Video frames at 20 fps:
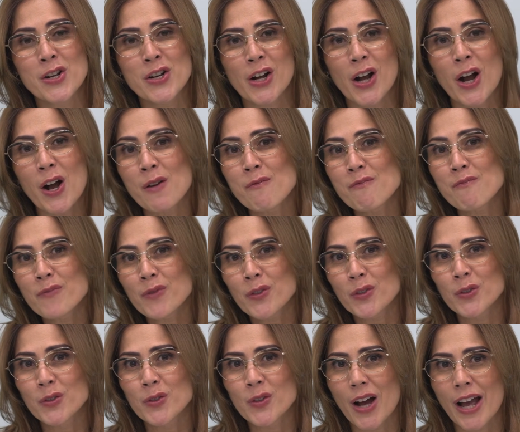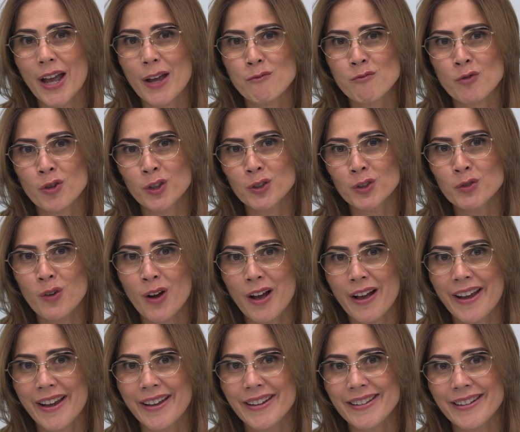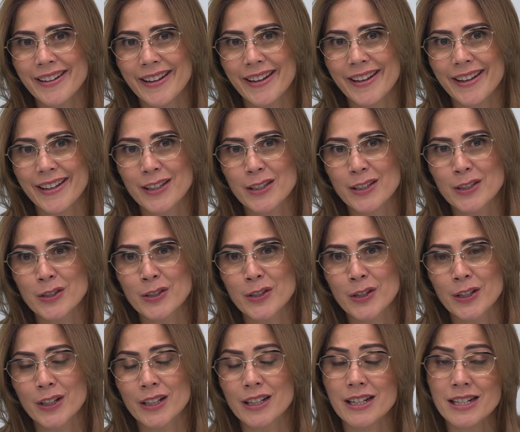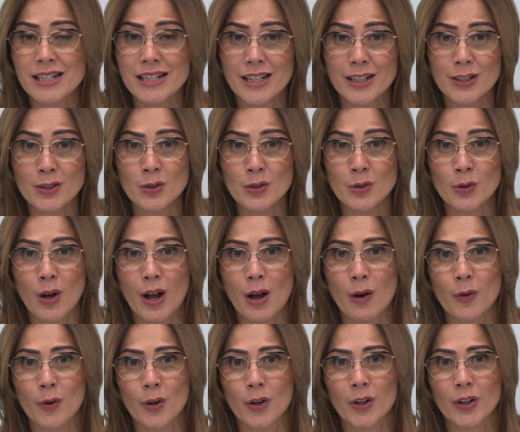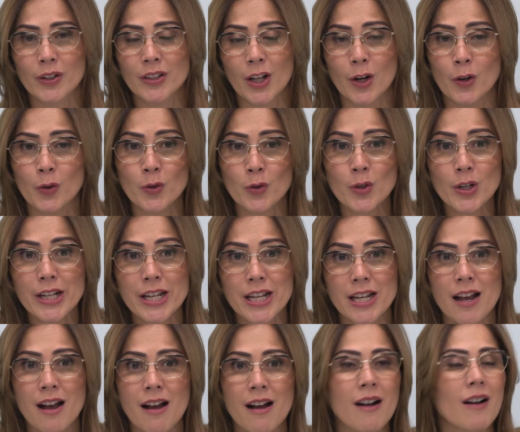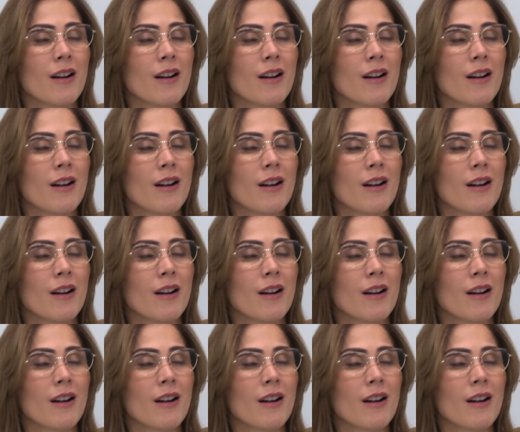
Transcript: come to IAMWORLDWIDE and listen to our, not only